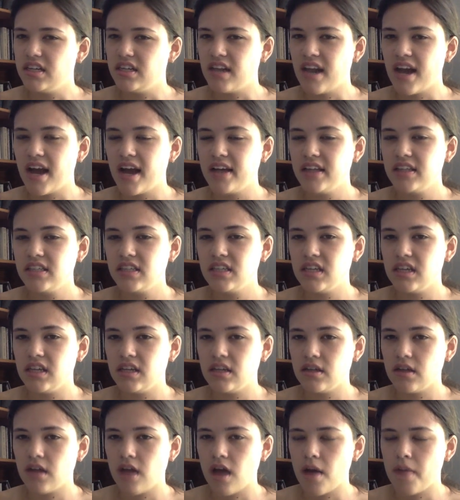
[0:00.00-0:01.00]
not
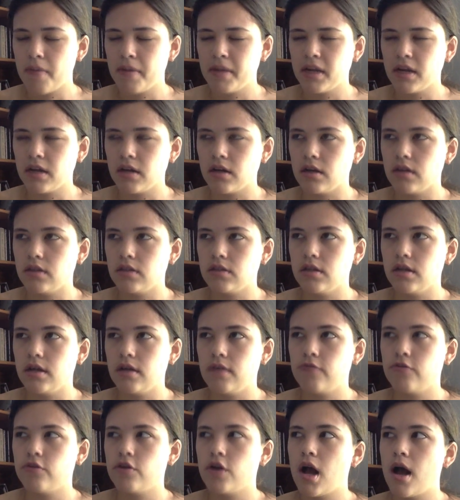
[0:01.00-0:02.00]

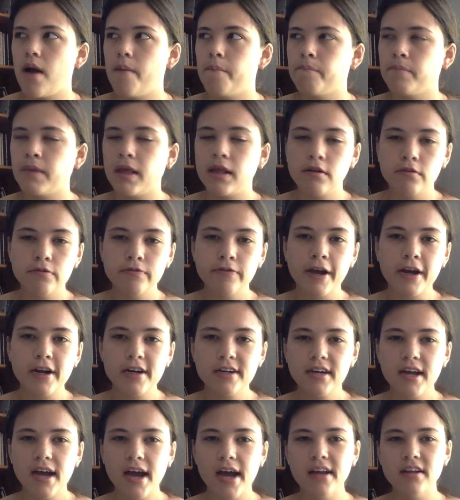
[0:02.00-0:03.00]
1984, in
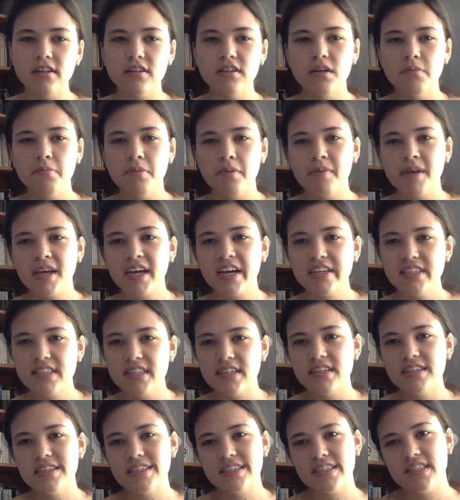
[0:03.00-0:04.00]
Fahrenheit a little bit, because
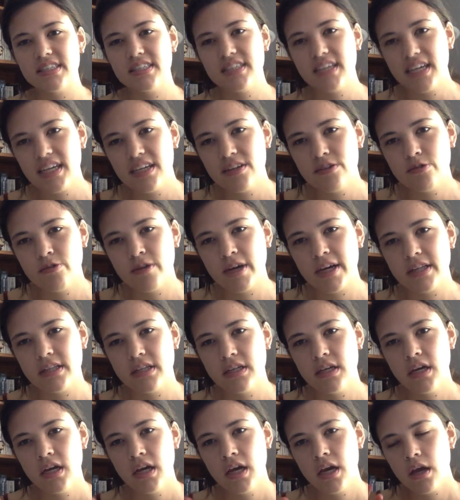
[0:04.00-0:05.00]
there is a scene when
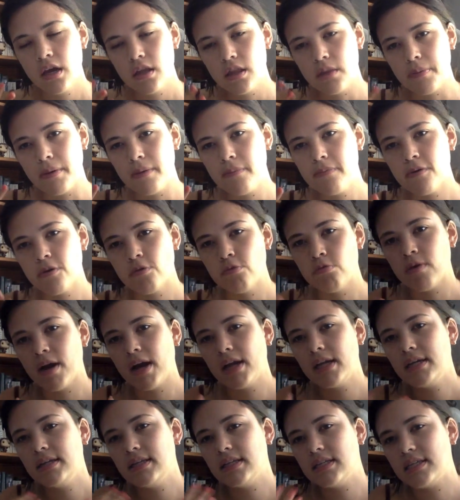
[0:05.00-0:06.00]
the people
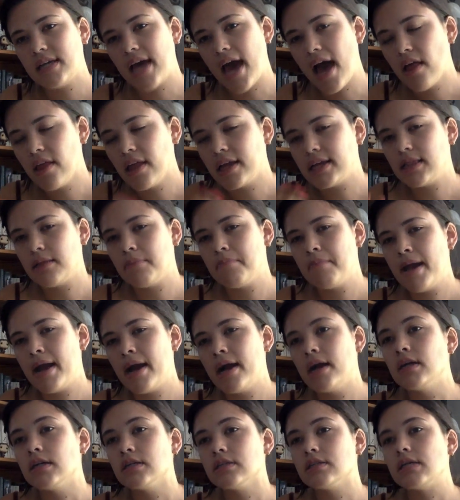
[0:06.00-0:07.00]
running the town, like the
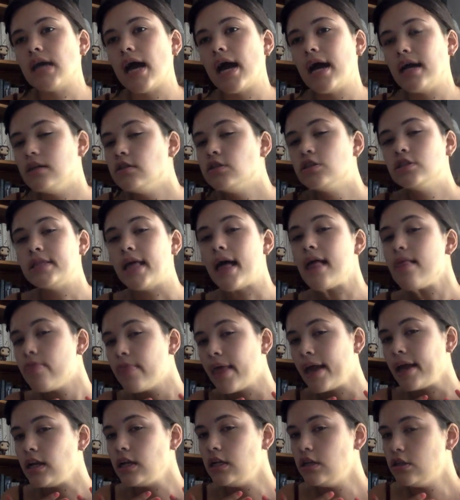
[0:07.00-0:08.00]
mayor, decides that
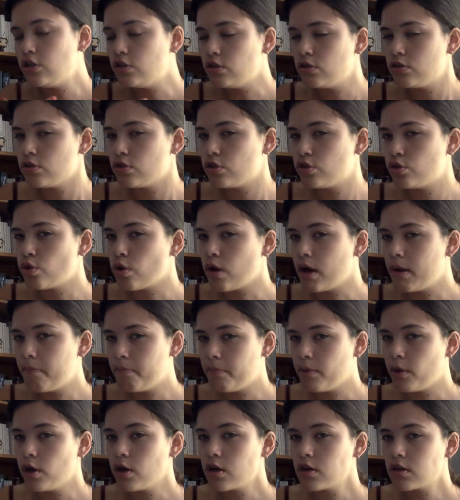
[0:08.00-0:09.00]
they need to destroy
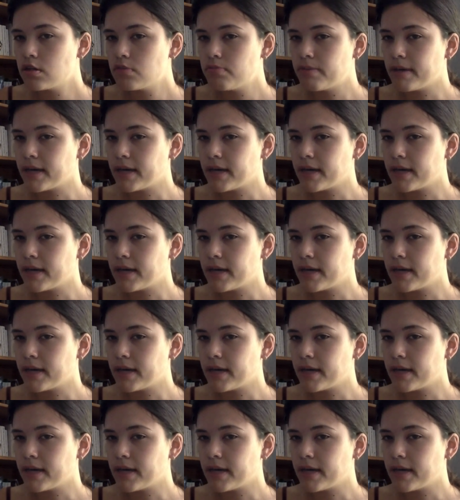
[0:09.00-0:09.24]
books